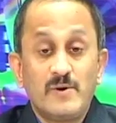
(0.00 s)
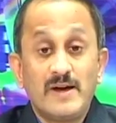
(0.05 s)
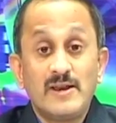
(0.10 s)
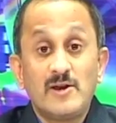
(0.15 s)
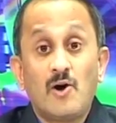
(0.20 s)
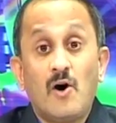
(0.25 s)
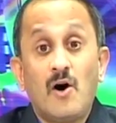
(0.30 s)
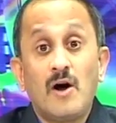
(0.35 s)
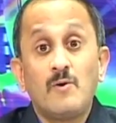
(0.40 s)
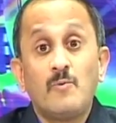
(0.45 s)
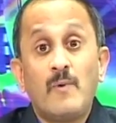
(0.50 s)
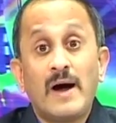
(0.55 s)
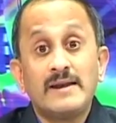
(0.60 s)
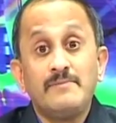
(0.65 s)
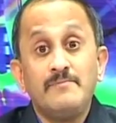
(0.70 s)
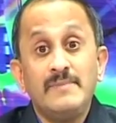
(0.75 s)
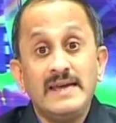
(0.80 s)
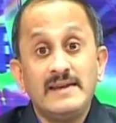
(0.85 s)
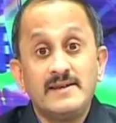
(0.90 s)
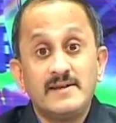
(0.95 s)
can call
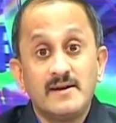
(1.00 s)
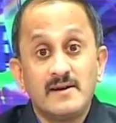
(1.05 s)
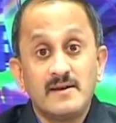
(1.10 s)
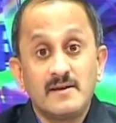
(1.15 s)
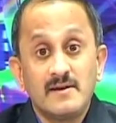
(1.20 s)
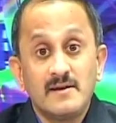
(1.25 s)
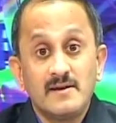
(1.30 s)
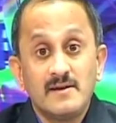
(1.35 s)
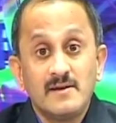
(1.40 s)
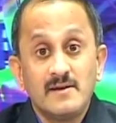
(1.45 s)
1 meter